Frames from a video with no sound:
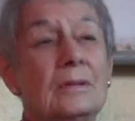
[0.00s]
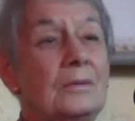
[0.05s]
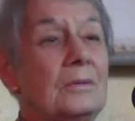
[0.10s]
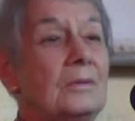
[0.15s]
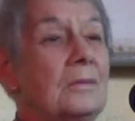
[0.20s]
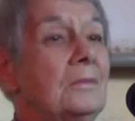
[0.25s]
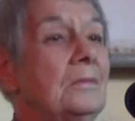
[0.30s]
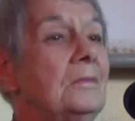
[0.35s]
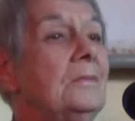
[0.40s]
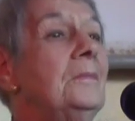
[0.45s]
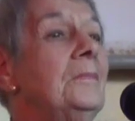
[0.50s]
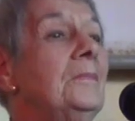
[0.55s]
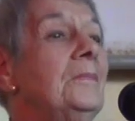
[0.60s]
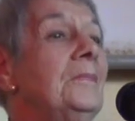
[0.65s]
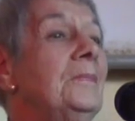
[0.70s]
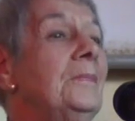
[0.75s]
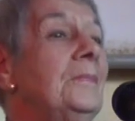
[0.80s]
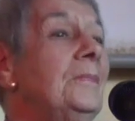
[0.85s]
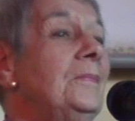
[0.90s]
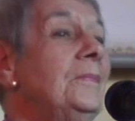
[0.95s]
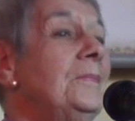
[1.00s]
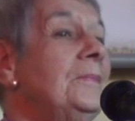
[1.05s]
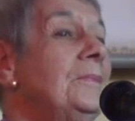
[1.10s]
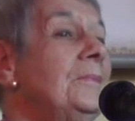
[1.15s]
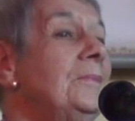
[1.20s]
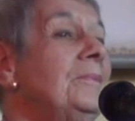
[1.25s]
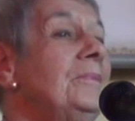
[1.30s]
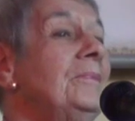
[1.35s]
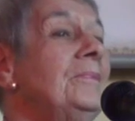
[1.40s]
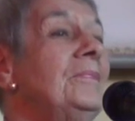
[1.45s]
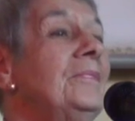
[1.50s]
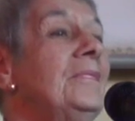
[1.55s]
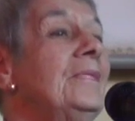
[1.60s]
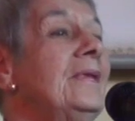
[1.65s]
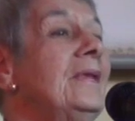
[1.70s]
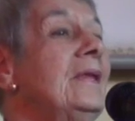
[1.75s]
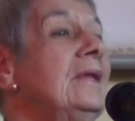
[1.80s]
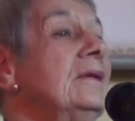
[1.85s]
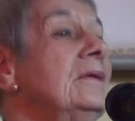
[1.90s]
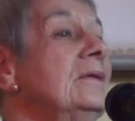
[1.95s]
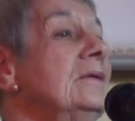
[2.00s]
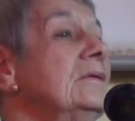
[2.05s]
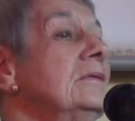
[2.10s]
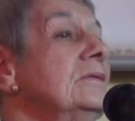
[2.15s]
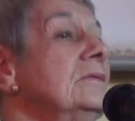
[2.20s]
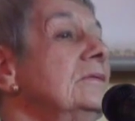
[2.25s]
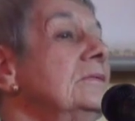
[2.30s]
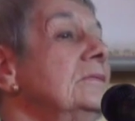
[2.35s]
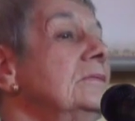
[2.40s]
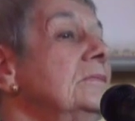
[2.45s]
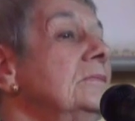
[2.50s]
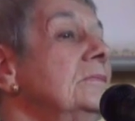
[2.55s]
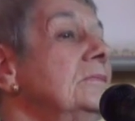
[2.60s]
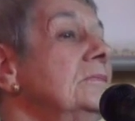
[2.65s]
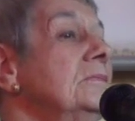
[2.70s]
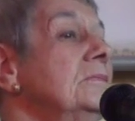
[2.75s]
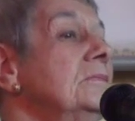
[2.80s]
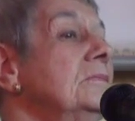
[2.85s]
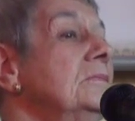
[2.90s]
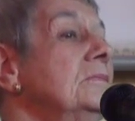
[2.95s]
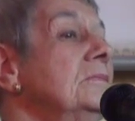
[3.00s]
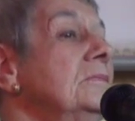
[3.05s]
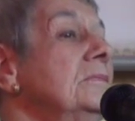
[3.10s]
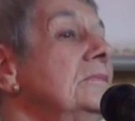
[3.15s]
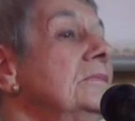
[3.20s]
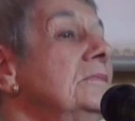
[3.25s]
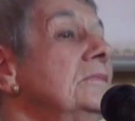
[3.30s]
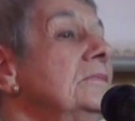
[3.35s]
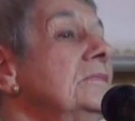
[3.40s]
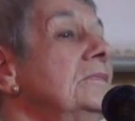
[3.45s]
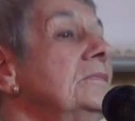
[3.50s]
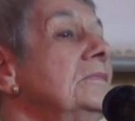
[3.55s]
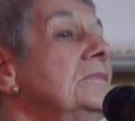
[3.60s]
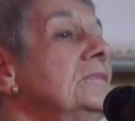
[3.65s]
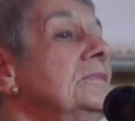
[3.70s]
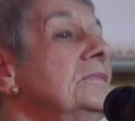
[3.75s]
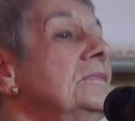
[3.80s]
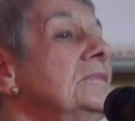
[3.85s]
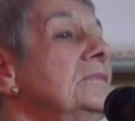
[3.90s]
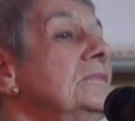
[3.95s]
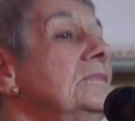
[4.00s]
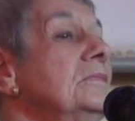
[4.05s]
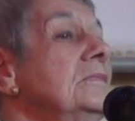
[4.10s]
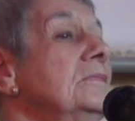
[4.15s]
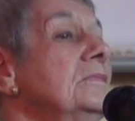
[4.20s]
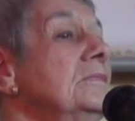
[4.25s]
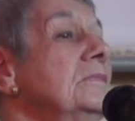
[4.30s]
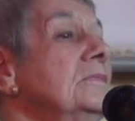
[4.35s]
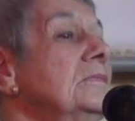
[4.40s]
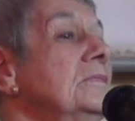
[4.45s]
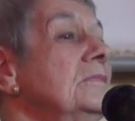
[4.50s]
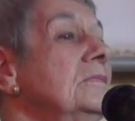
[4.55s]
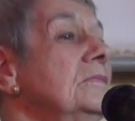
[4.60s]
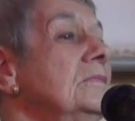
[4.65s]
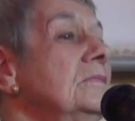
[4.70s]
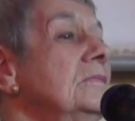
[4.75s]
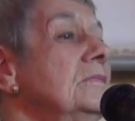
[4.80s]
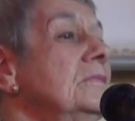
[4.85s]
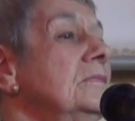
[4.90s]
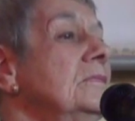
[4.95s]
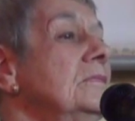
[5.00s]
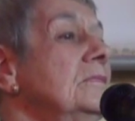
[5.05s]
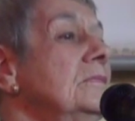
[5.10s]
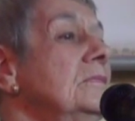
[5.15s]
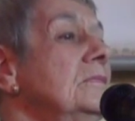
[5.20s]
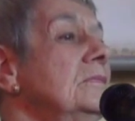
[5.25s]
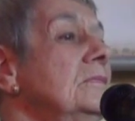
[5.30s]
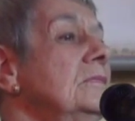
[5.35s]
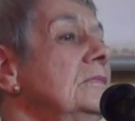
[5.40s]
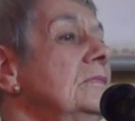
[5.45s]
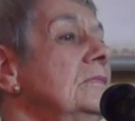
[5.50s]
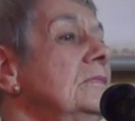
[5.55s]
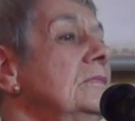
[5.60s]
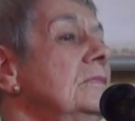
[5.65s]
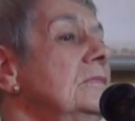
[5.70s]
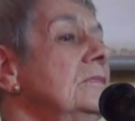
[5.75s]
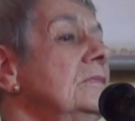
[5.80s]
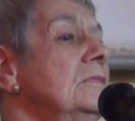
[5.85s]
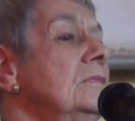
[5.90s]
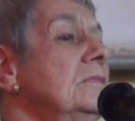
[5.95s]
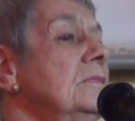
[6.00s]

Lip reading: [no speech]